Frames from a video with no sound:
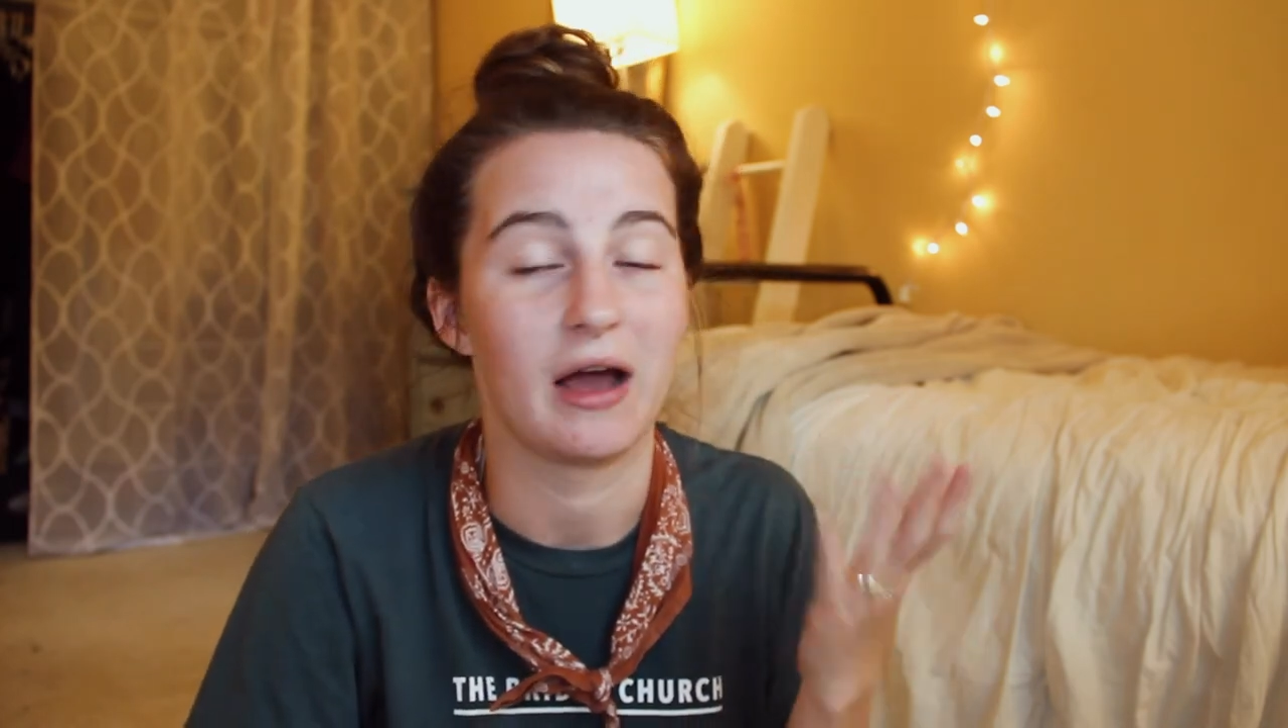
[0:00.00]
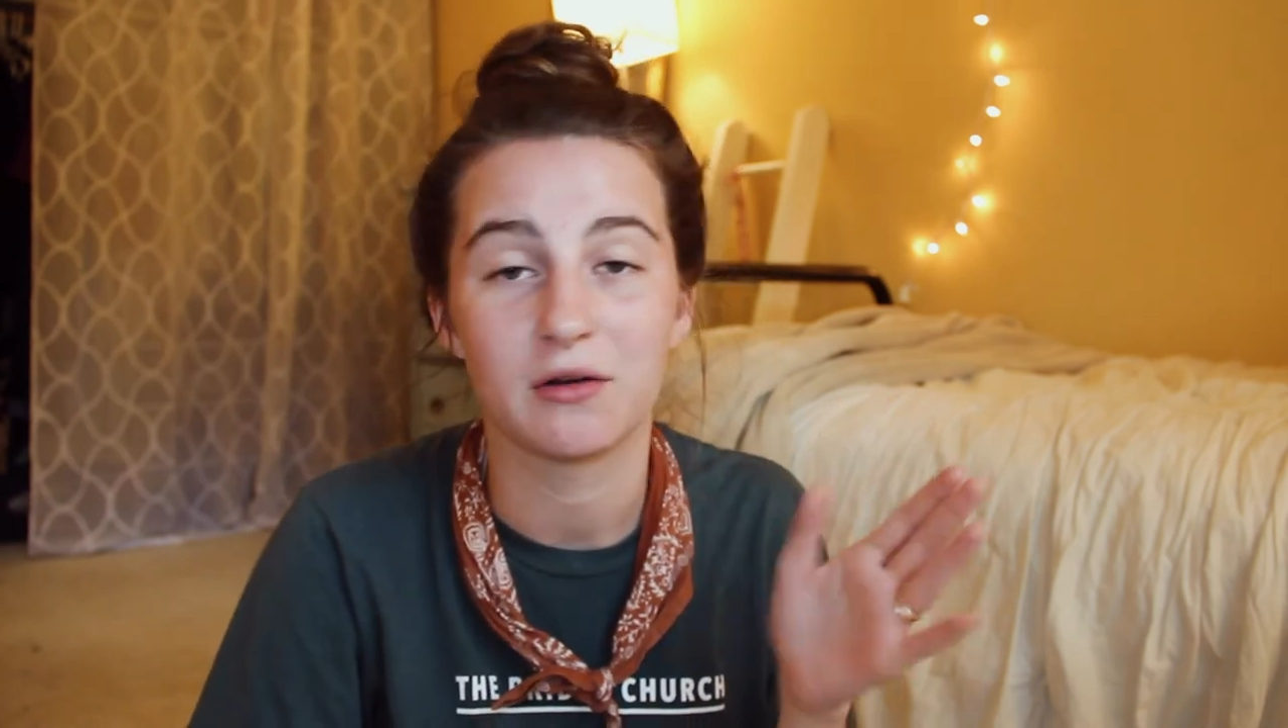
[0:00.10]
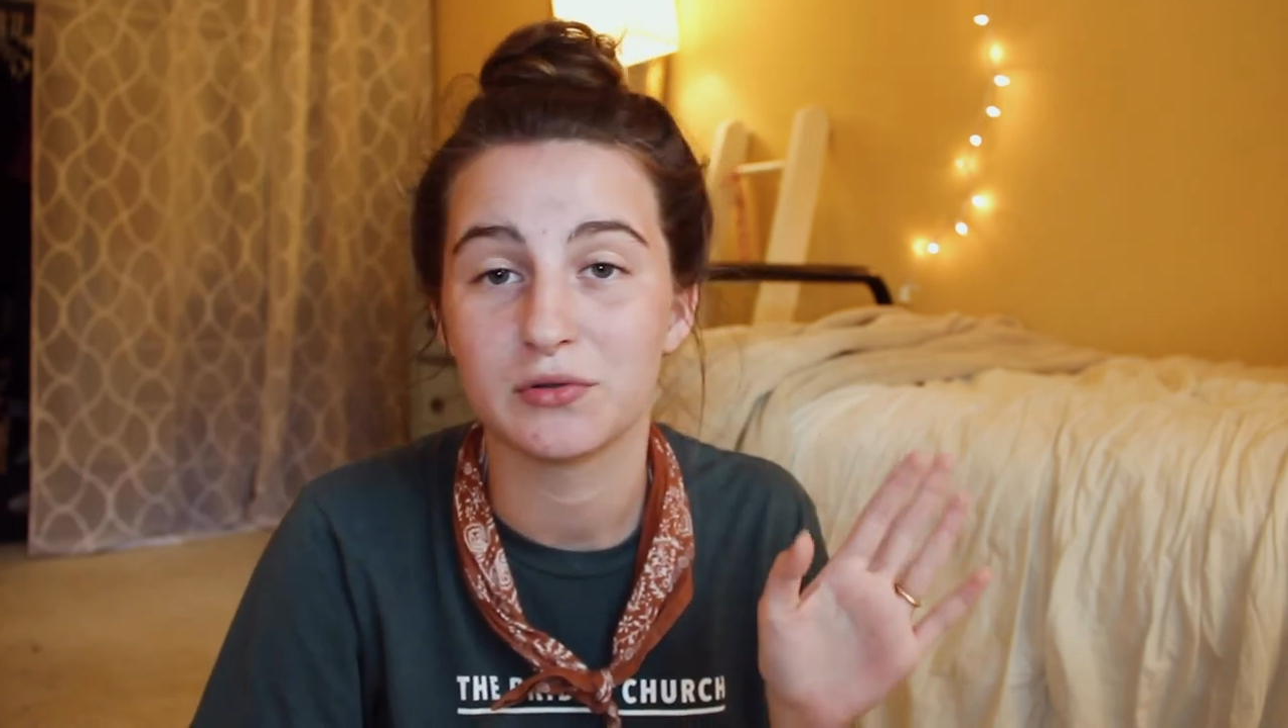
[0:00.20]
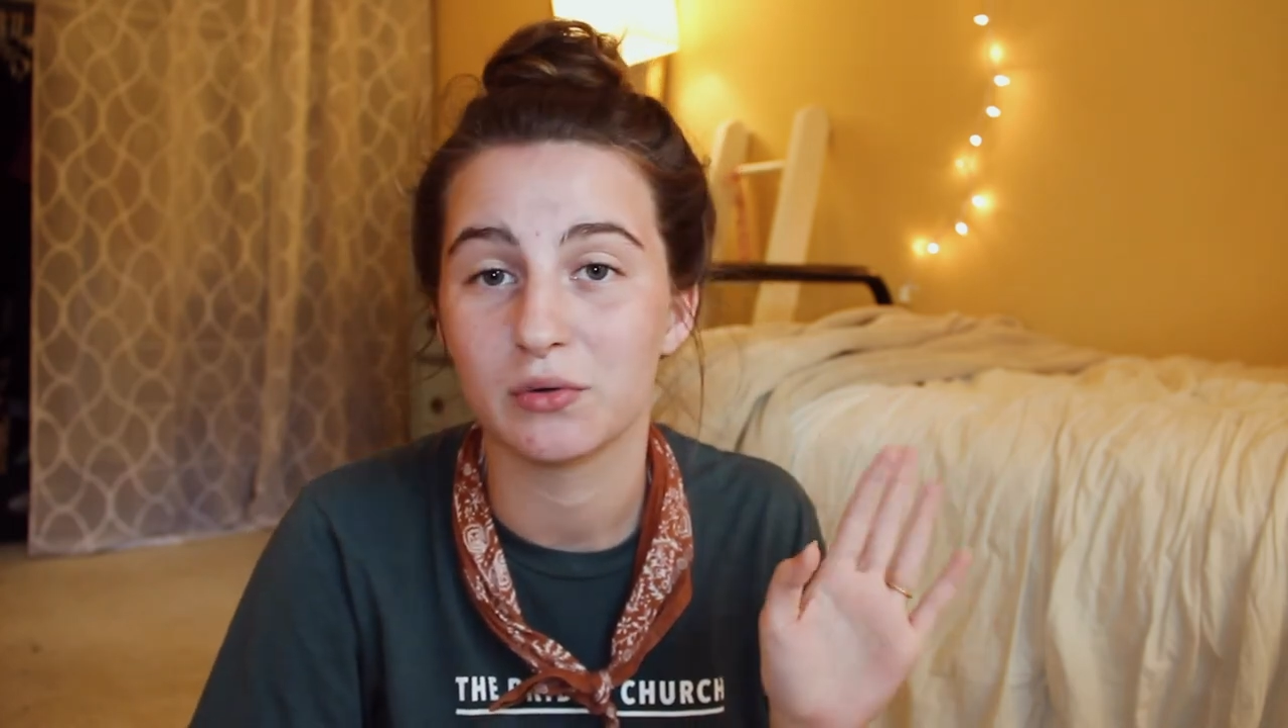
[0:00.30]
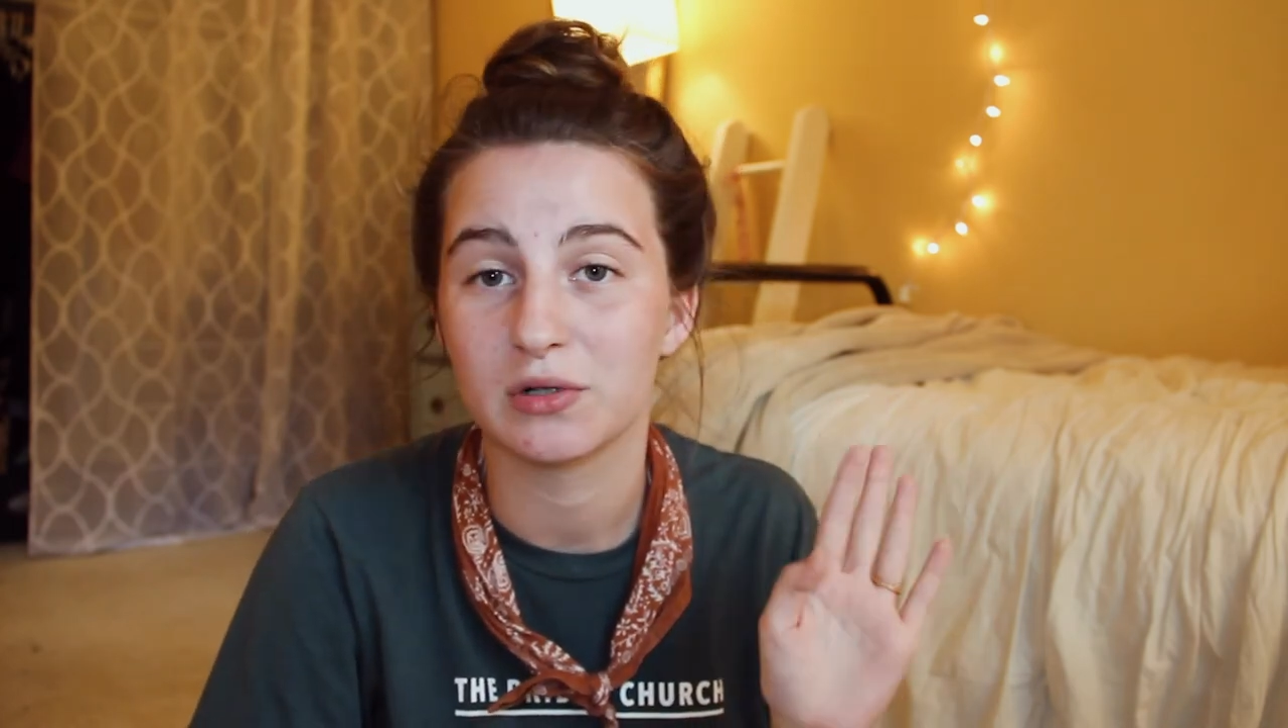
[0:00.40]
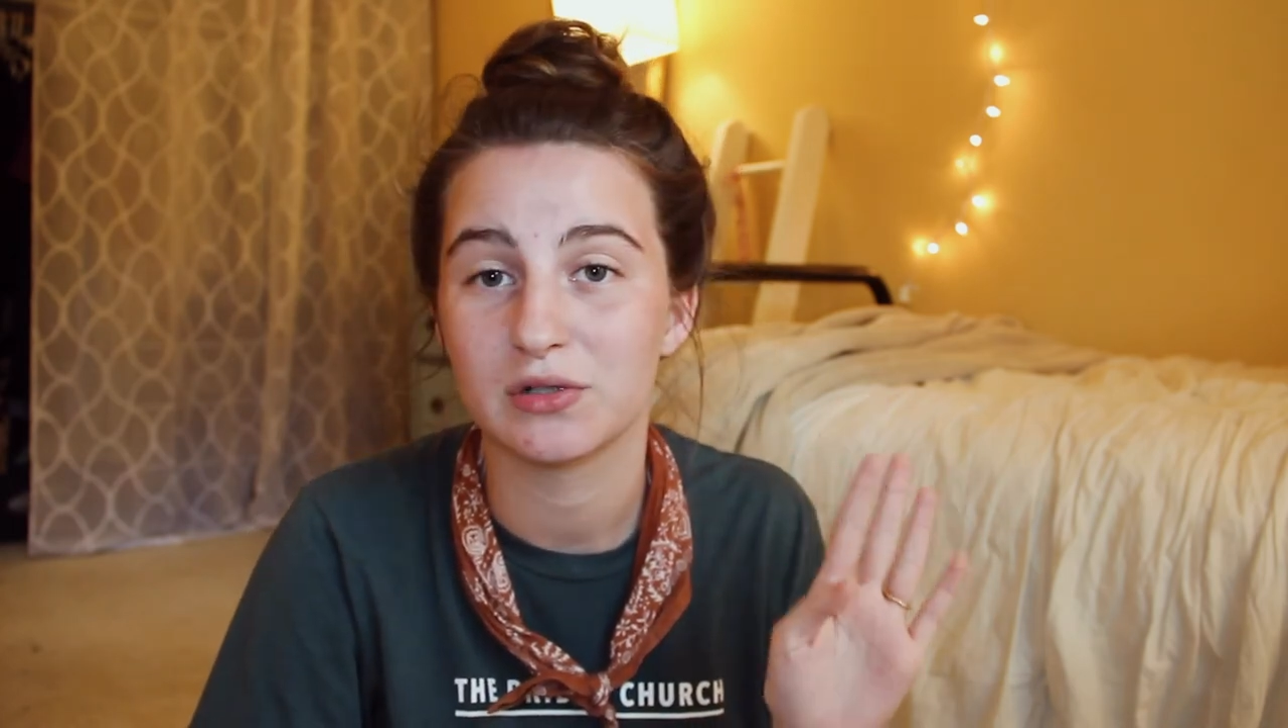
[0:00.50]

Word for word: outdoor